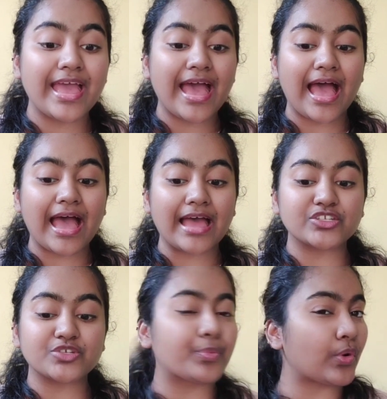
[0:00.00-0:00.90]
and
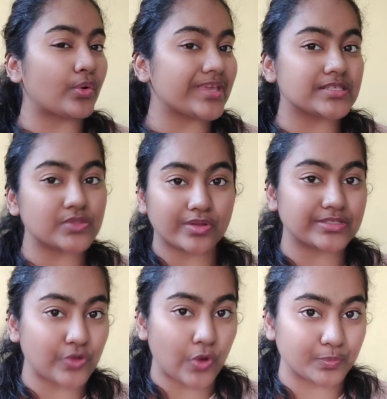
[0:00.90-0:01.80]
proning is not
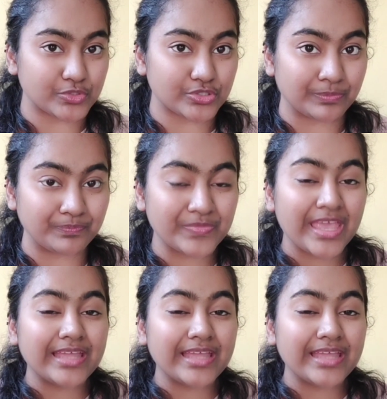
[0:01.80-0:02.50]
an option.